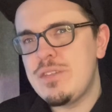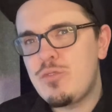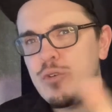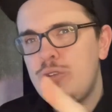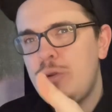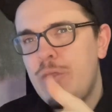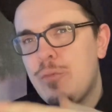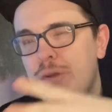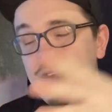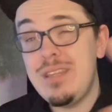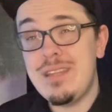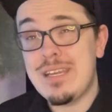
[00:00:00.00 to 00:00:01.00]
of
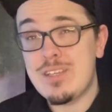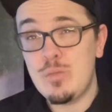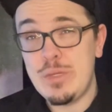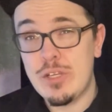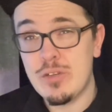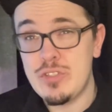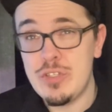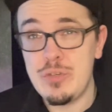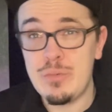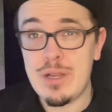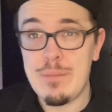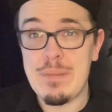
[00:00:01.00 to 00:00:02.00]
2023 in the next week or
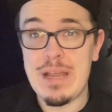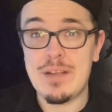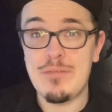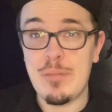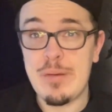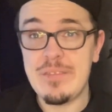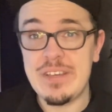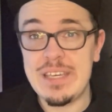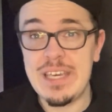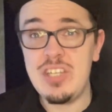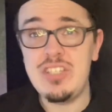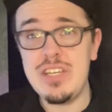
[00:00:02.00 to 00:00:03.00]
two when I'm back from my
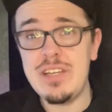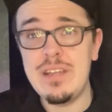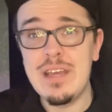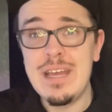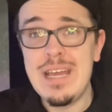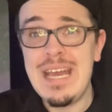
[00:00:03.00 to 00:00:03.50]
vacation.